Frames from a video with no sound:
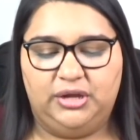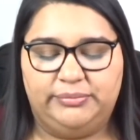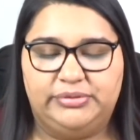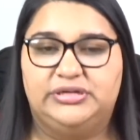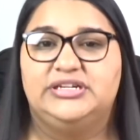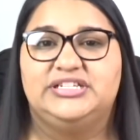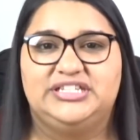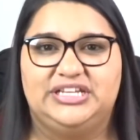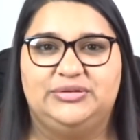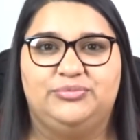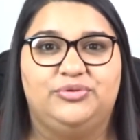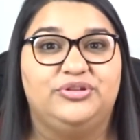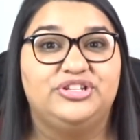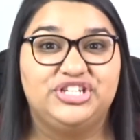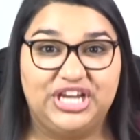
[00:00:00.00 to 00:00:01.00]
person
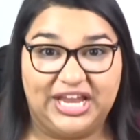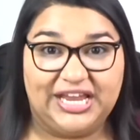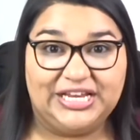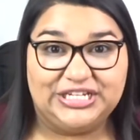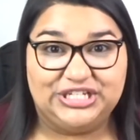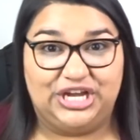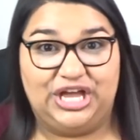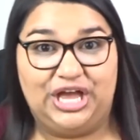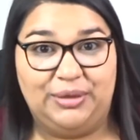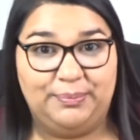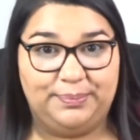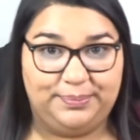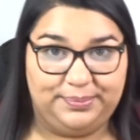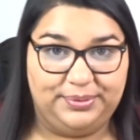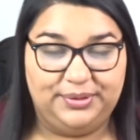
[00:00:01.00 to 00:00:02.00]
will change
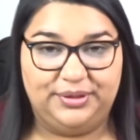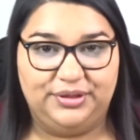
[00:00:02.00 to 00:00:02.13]
up